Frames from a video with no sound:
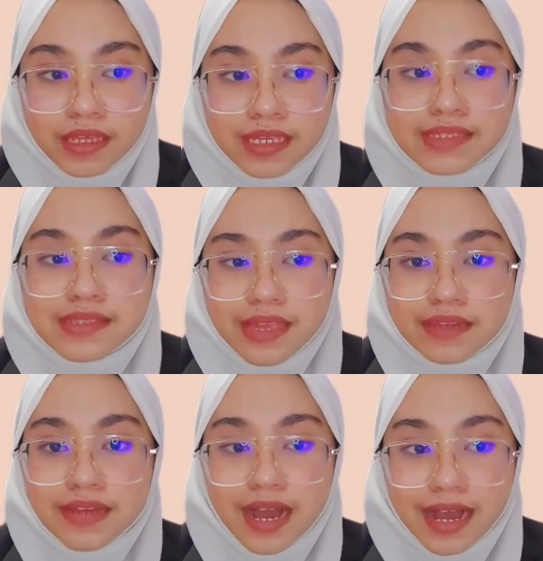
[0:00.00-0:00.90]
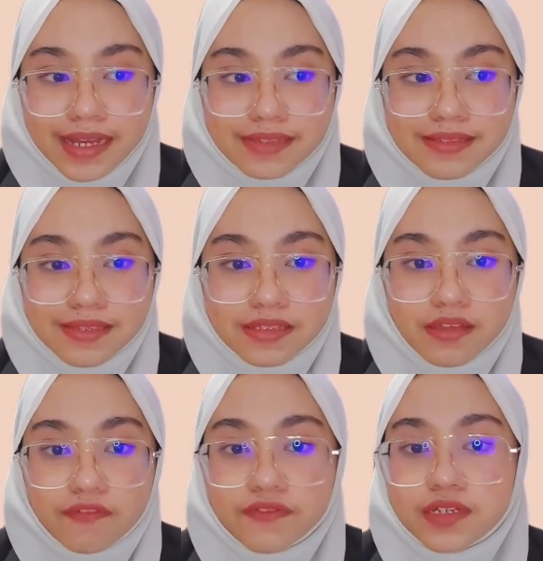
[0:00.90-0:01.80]
it states the highest sales
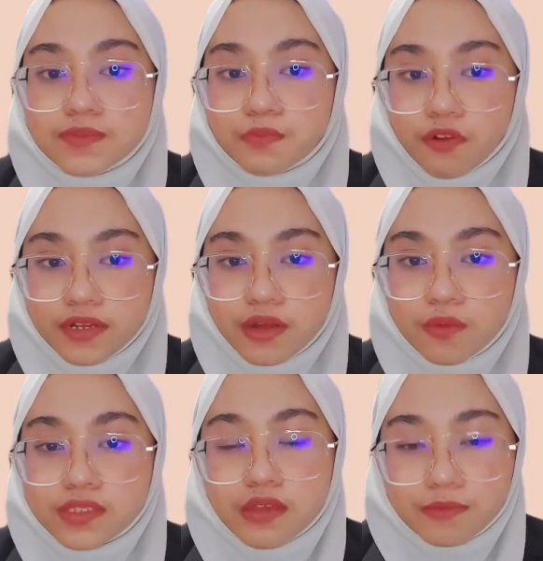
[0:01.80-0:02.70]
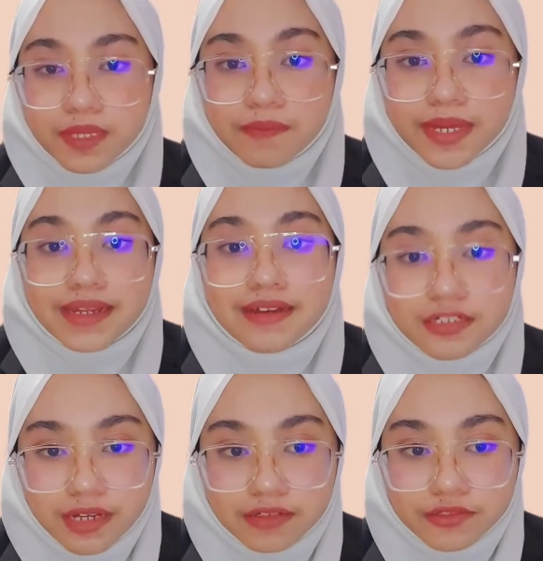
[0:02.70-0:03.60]
of the product was obtained by
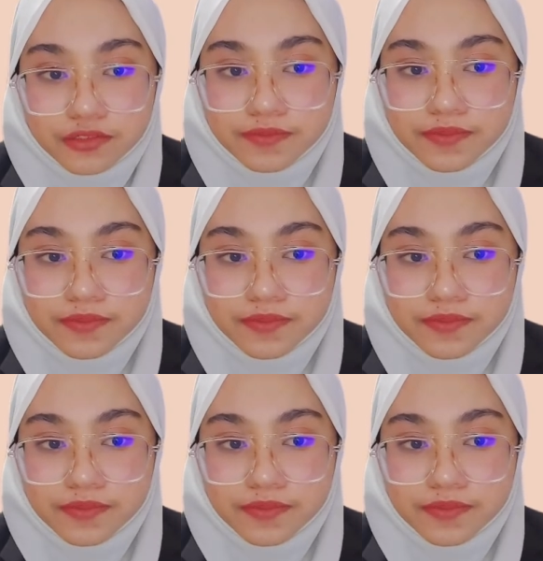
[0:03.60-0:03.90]
adult group,